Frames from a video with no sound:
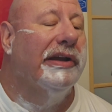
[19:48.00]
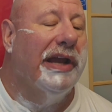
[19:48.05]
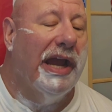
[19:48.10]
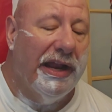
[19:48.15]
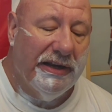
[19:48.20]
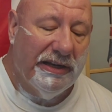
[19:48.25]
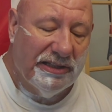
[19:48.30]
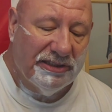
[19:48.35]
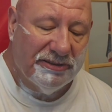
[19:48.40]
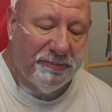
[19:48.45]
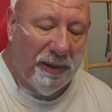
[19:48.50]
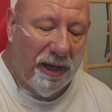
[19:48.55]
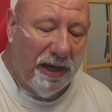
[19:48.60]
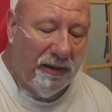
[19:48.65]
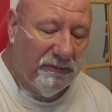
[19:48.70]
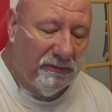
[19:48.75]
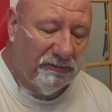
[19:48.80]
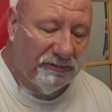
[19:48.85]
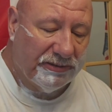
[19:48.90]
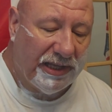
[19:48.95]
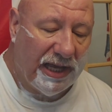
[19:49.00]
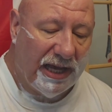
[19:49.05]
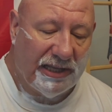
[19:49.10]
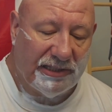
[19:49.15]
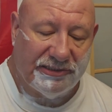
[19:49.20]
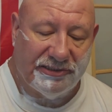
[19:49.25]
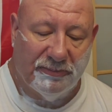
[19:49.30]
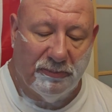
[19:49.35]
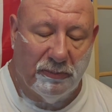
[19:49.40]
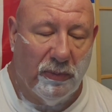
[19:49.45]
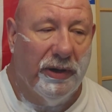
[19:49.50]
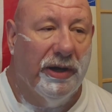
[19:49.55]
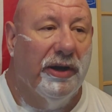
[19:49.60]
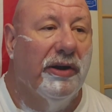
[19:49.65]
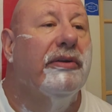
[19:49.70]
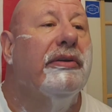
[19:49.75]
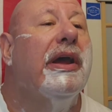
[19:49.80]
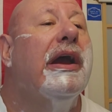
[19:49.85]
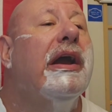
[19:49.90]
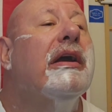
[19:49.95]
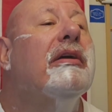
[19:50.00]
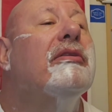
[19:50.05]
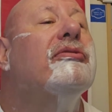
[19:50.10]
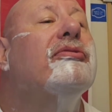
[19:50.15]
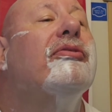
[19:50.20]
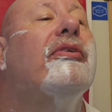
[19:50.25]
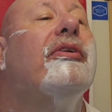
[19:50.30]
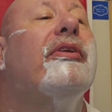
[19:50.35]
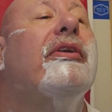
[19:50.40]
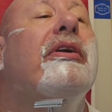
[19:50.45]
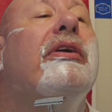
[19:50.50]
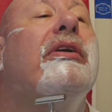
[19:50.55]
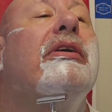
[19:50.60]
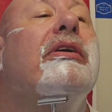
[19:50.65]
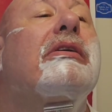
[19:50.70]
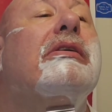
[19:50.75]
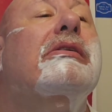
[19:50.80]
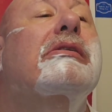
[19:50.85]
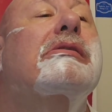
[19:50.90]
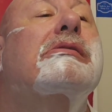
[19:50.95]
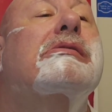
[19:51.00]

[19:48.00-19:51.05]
Now, Katie's Bubbles got some weird names for their